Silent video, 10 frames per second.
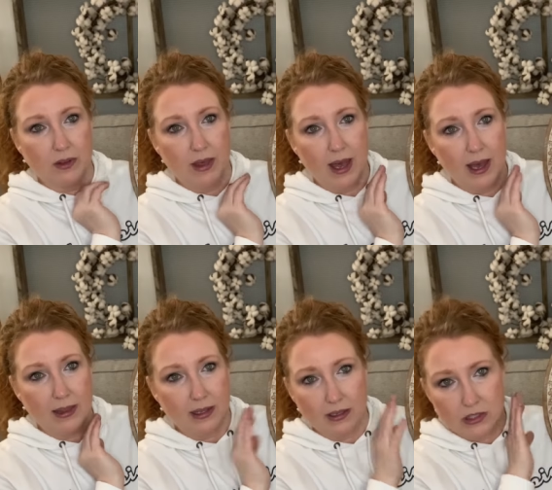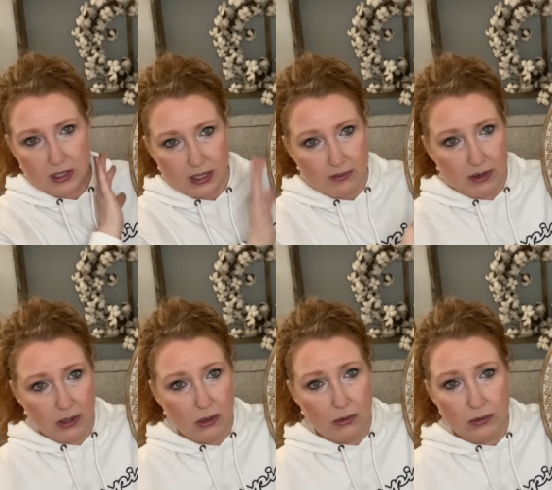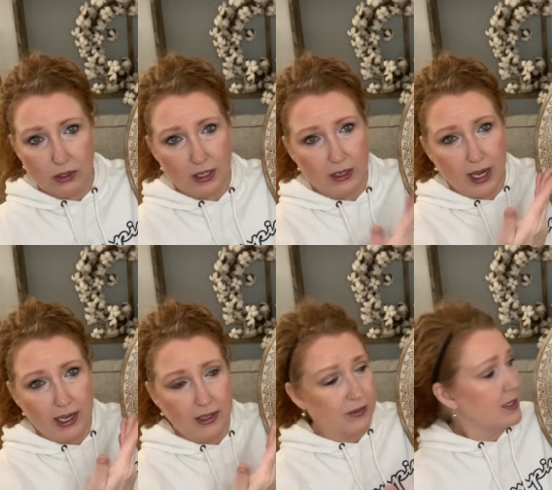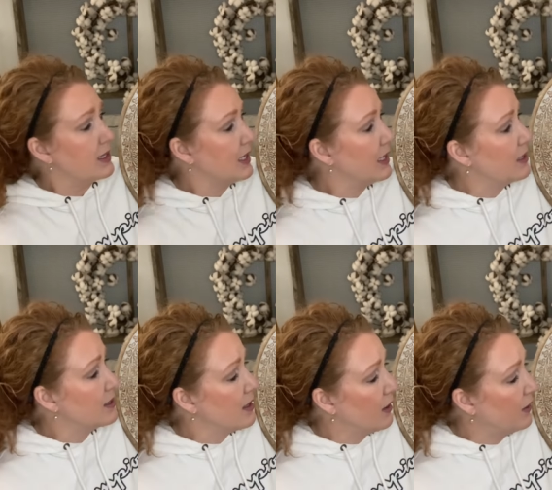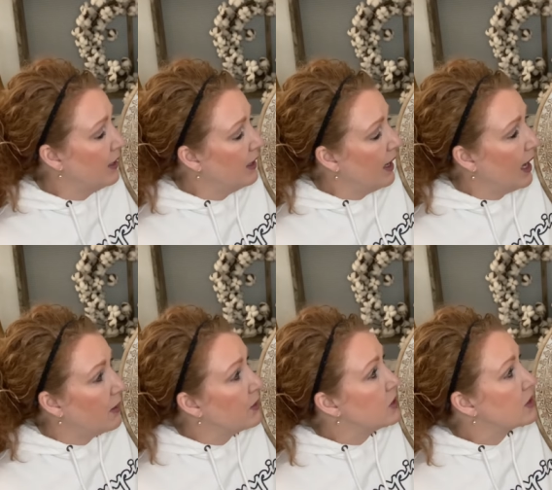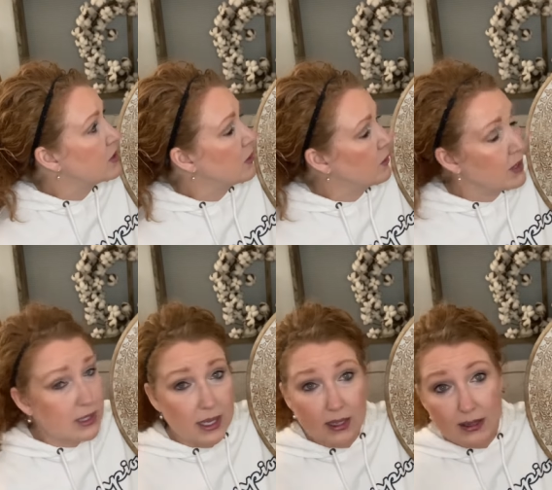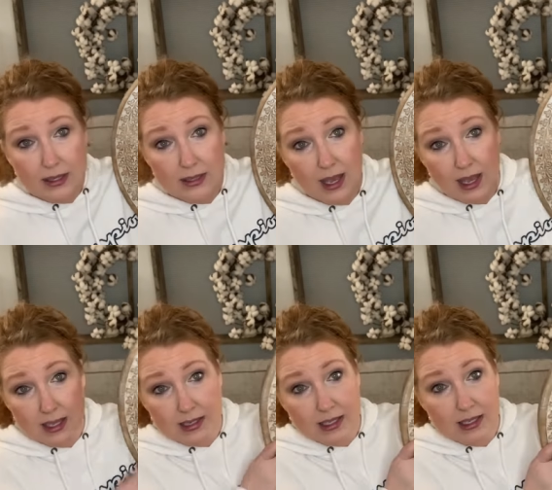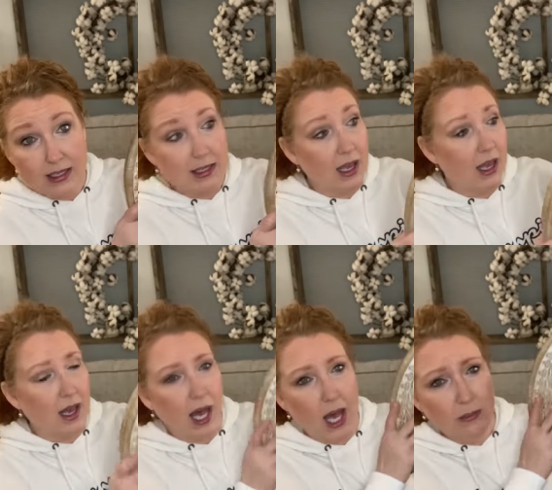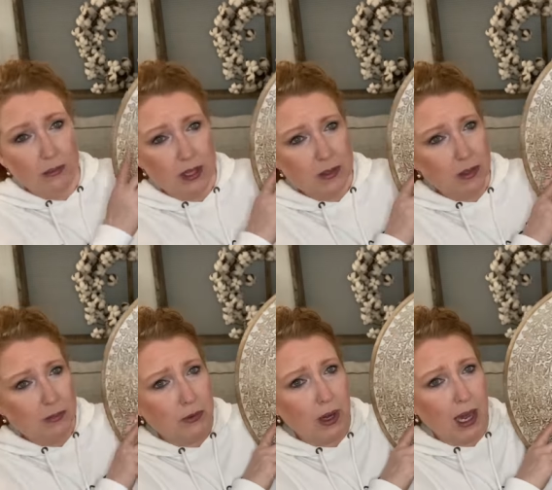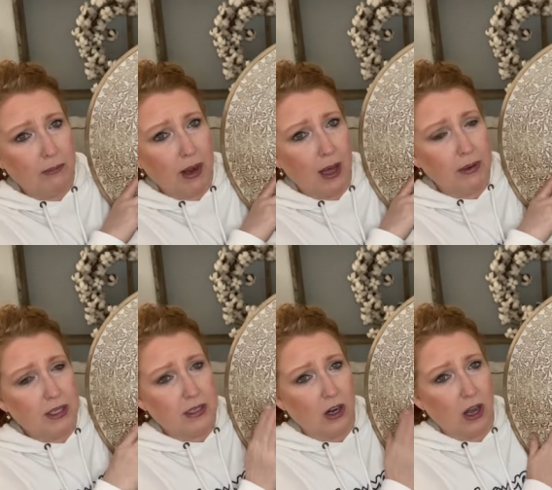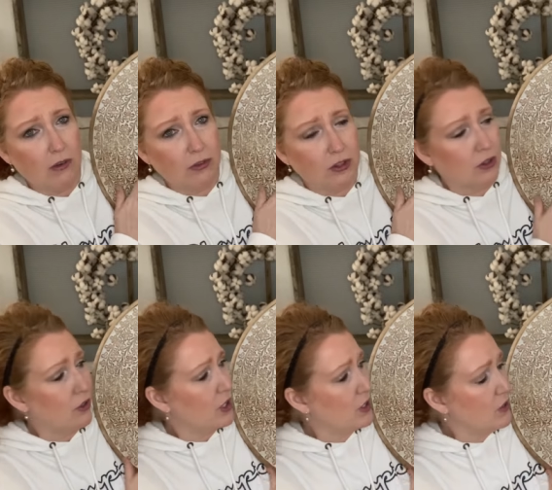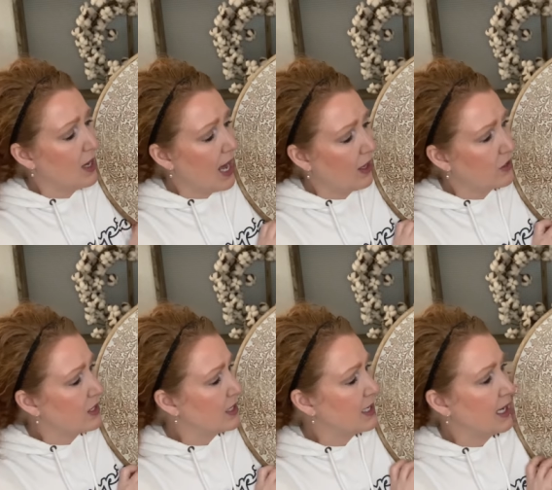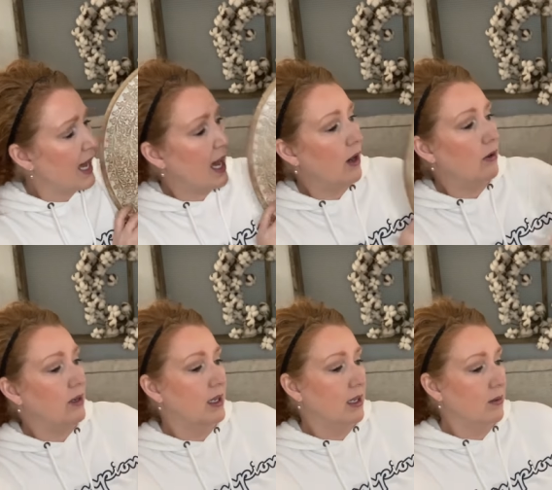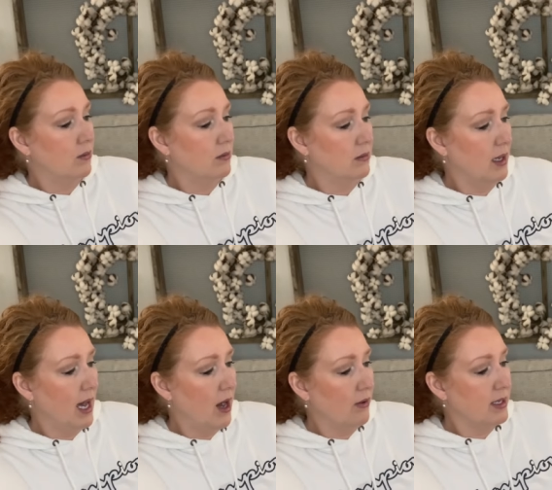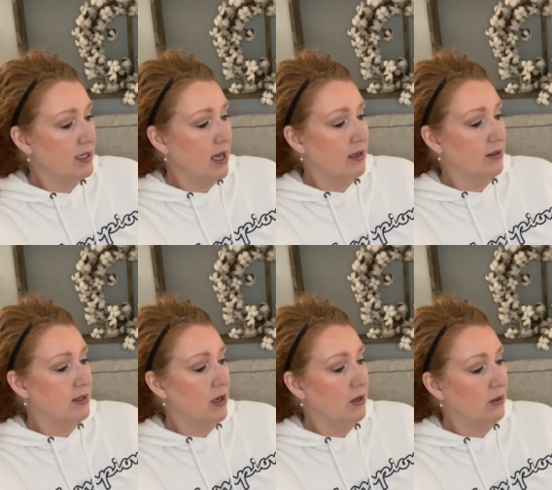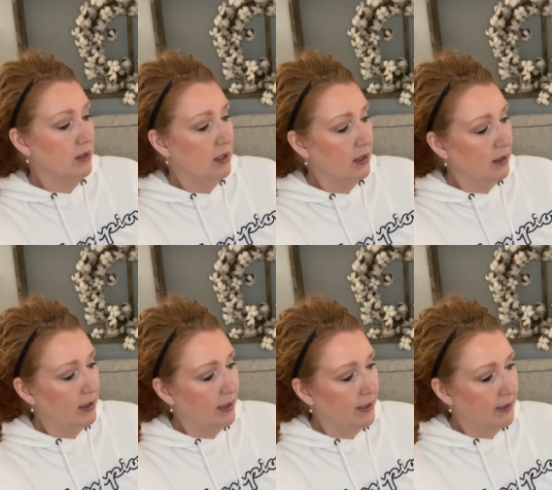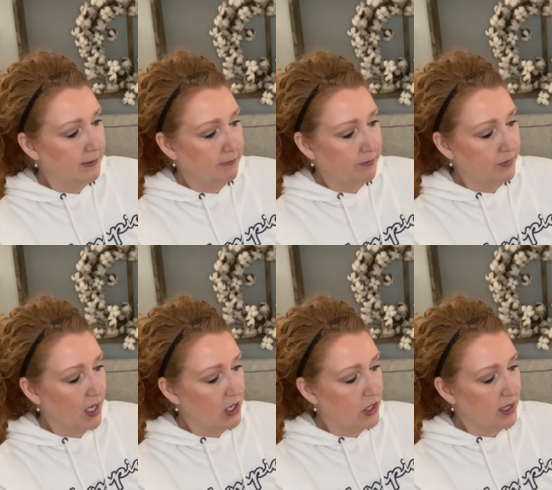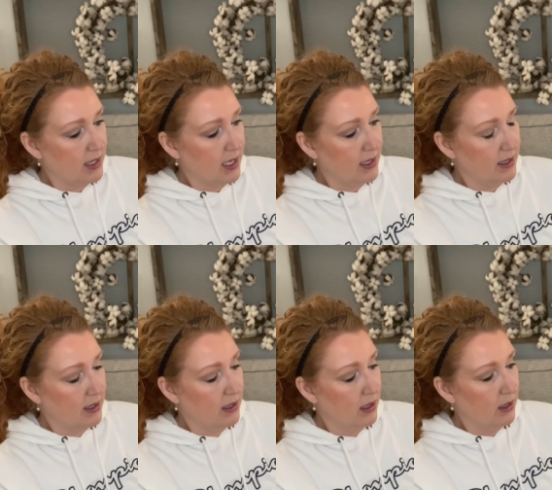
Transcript: that. I think just leave it alone. Look, you can't even see it. So I would just resell this as is. I This big boy, I'd probably start off with $32 to see how it how it sells. So um, it just says